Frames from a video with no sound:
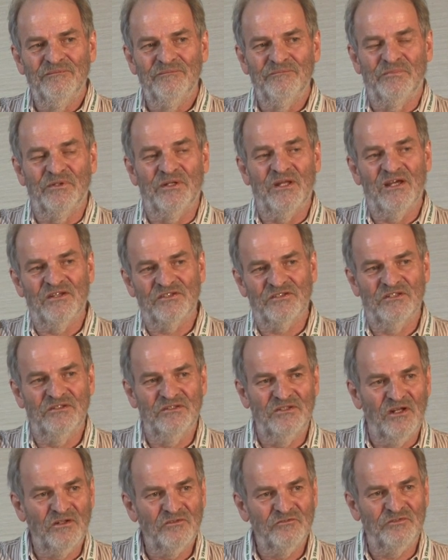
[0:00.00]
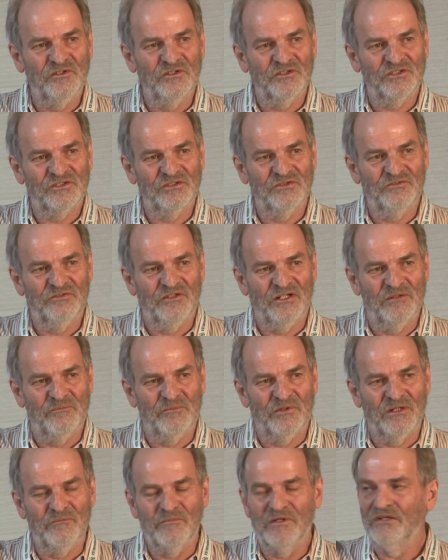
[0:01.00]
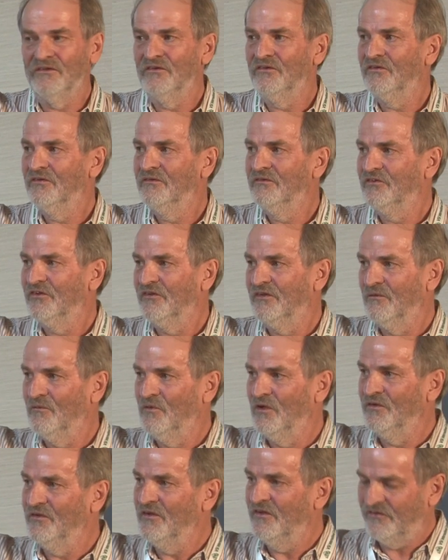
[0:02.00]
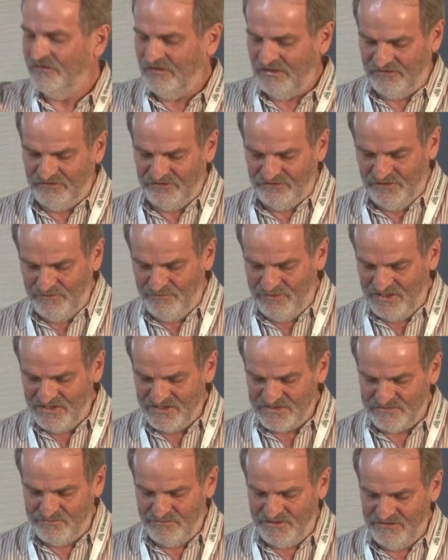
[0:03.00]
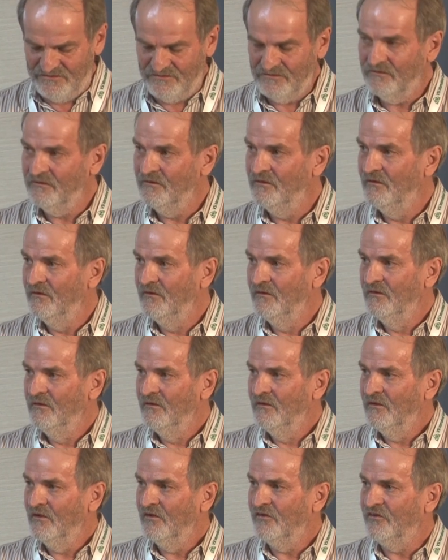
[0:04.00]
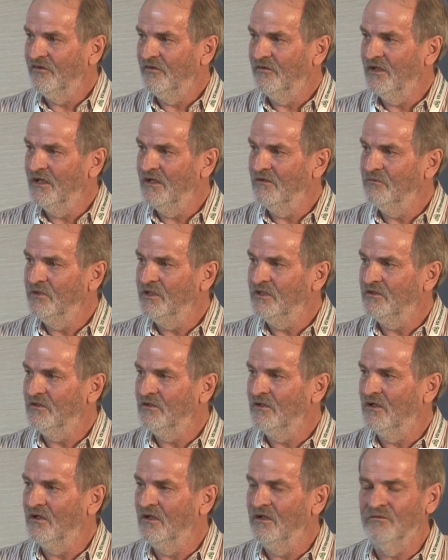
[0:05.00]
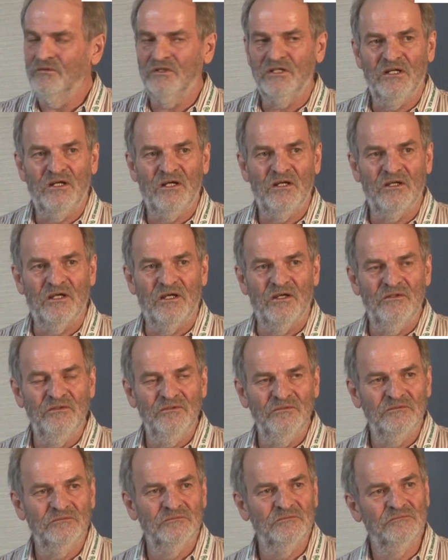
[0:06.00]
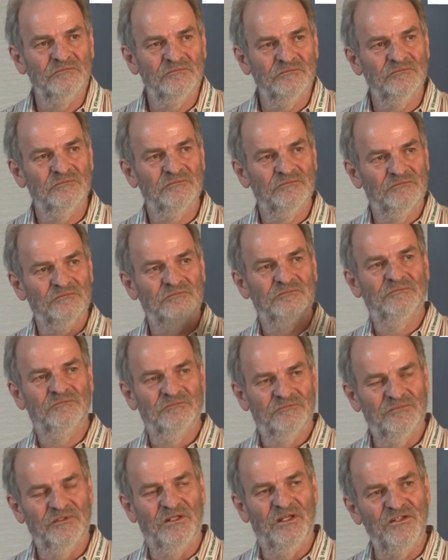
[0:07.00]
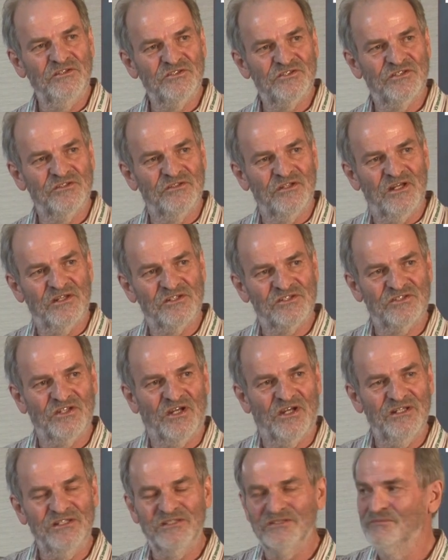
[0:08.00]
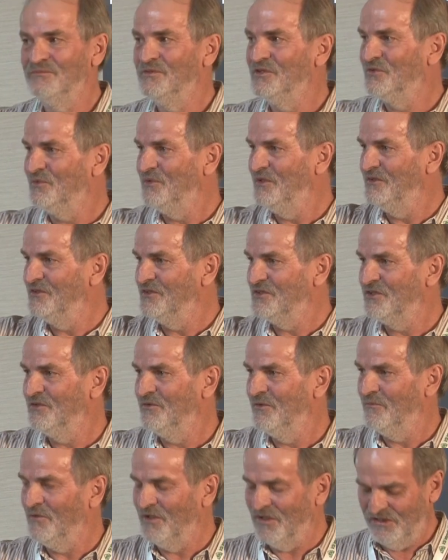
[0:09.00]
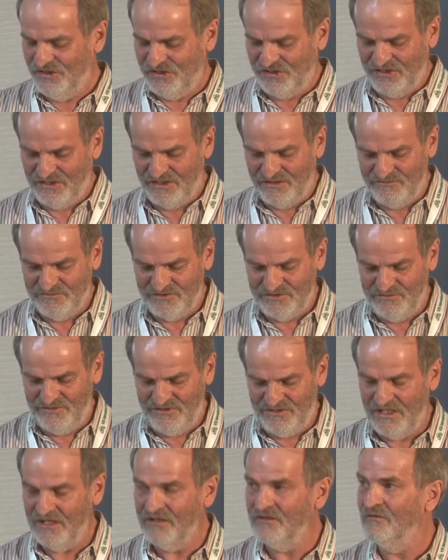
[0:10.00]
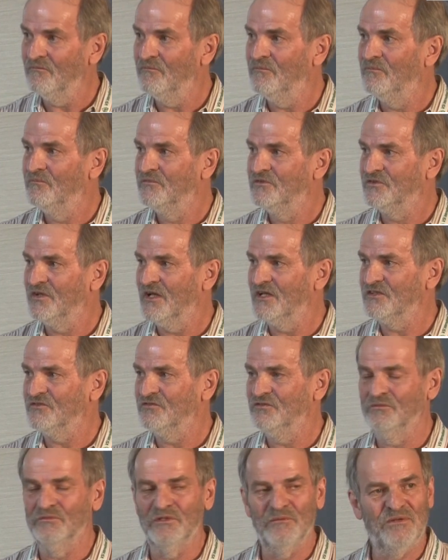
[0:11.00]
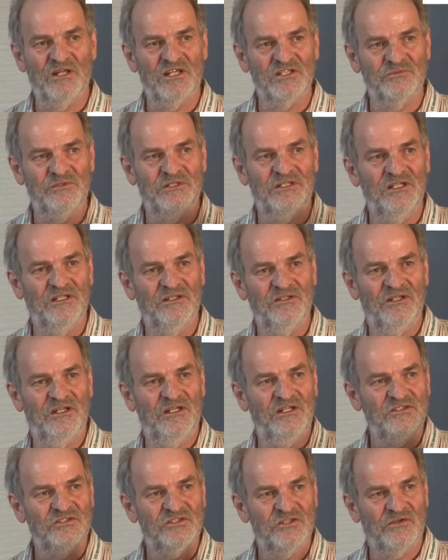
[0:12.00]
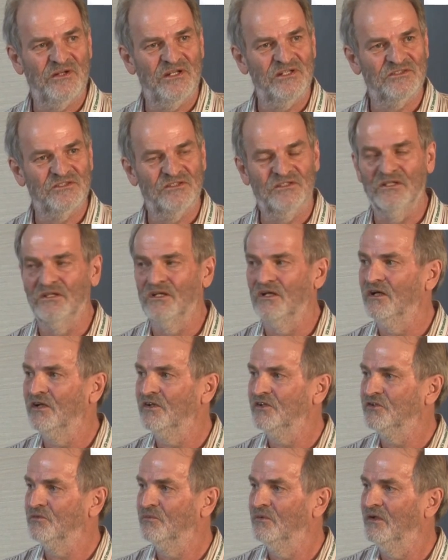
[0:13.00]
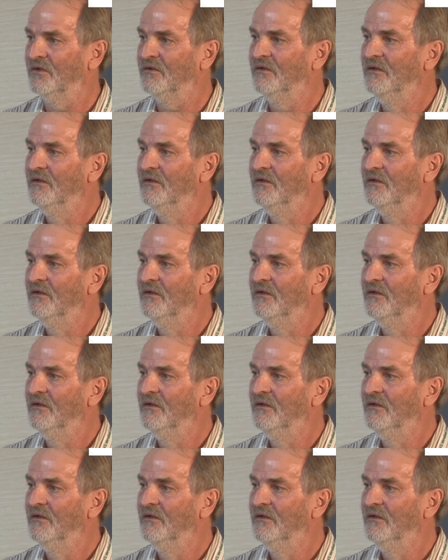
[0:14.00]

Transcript: but it has a non-functional 5' end, so the one that's sat on the plasmid. And so then we can clone cargo into that site between the two homology arms. We then transform the plasmid in, it integrates at the large one,